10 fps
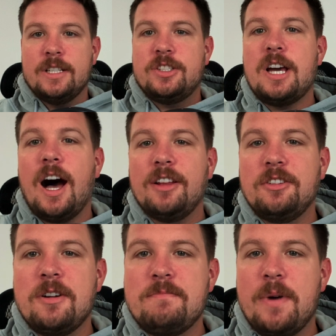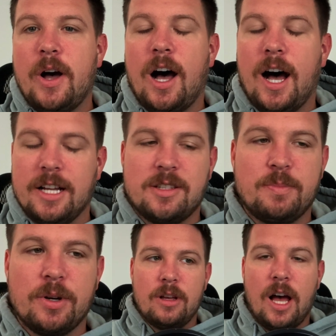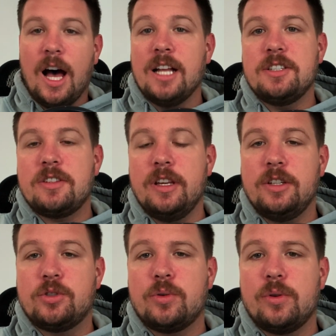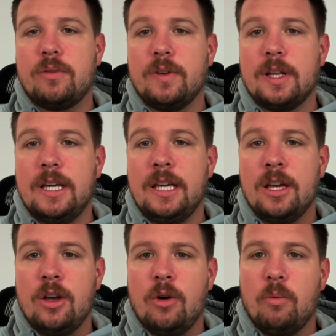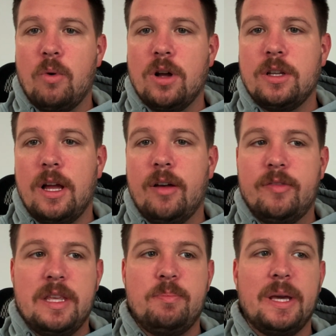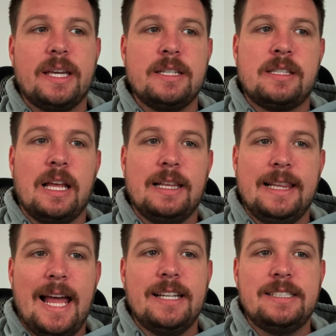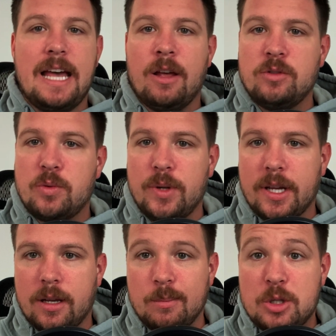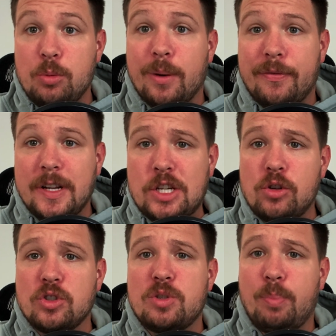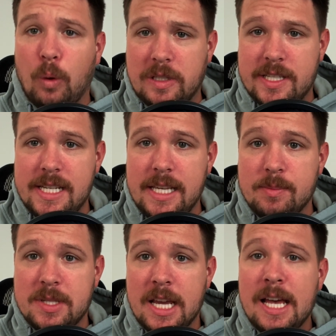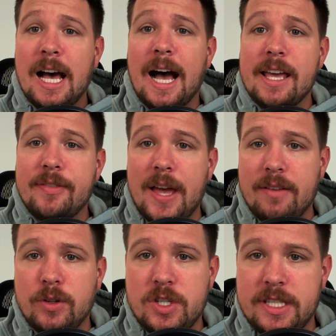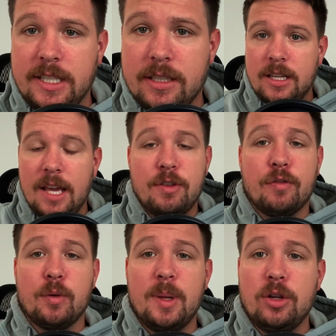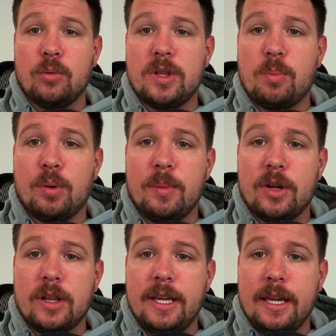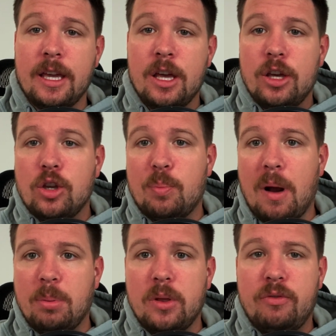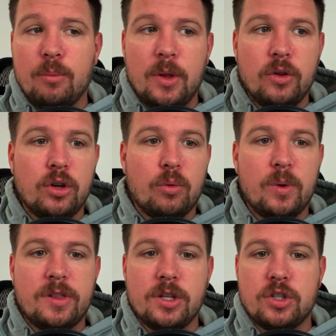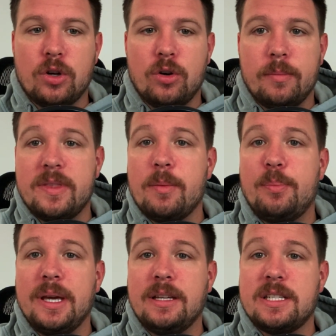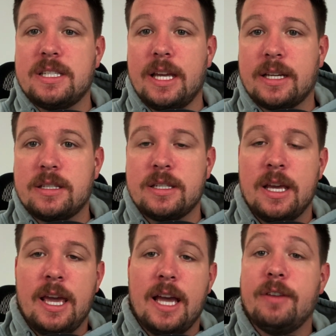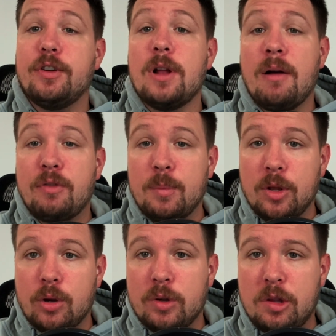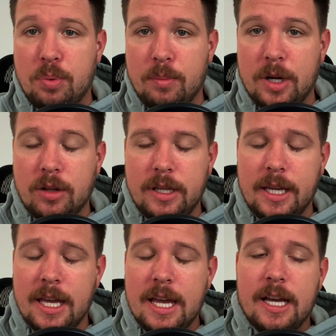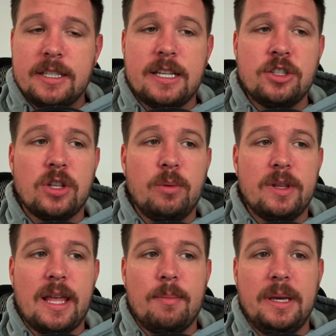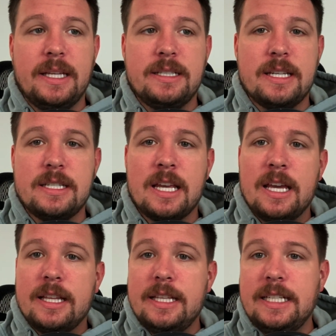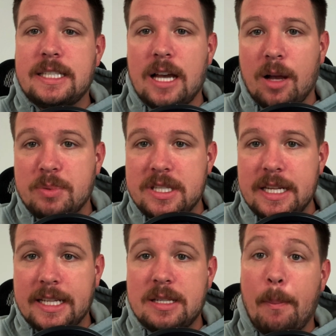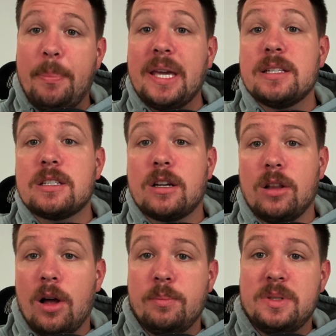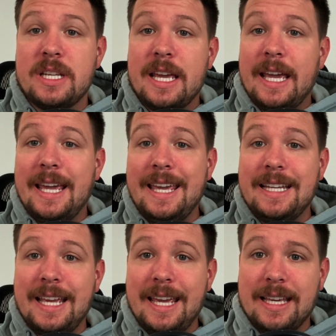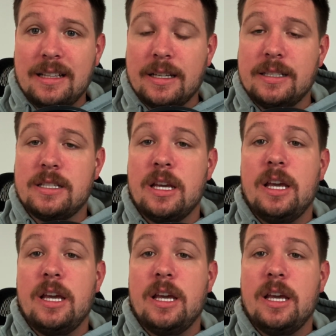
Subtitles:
Tottenham Hotspur. Honestly and truthfully, one of the biggest letdowns when it comes to professional sports teams I have ever seen. If you're familiar with the Premier League, you're probably familiar with the term the Big Six. And if you're not familiar with the Premier League, essentially what that means is the top six biggest clubs in England.